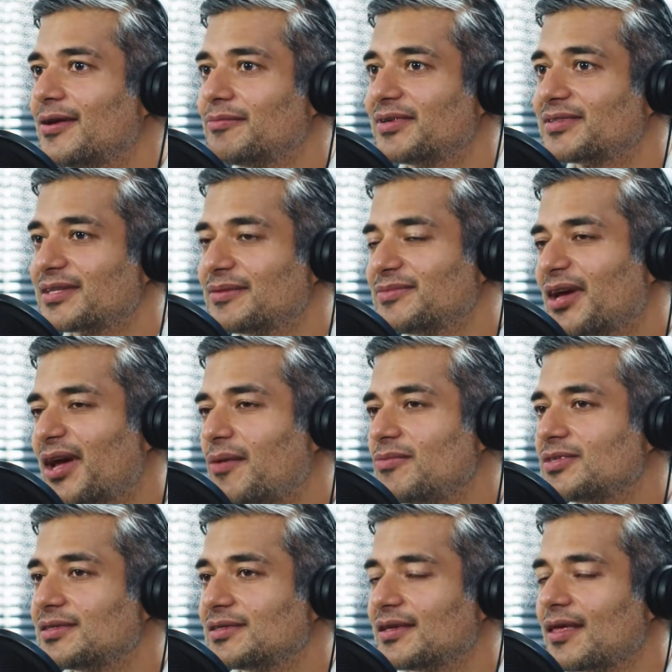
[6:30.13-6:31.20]
But
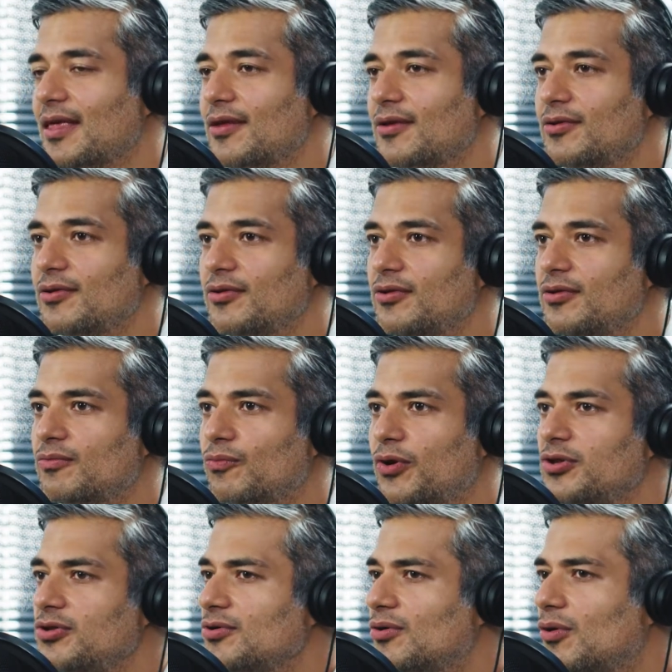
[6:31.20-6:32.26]
sometimes,
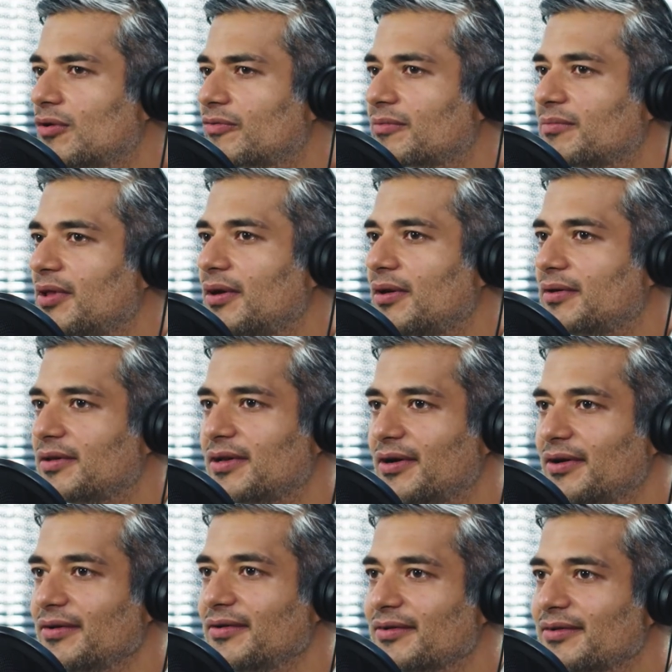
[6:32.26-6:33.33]
where do you go from there, you know?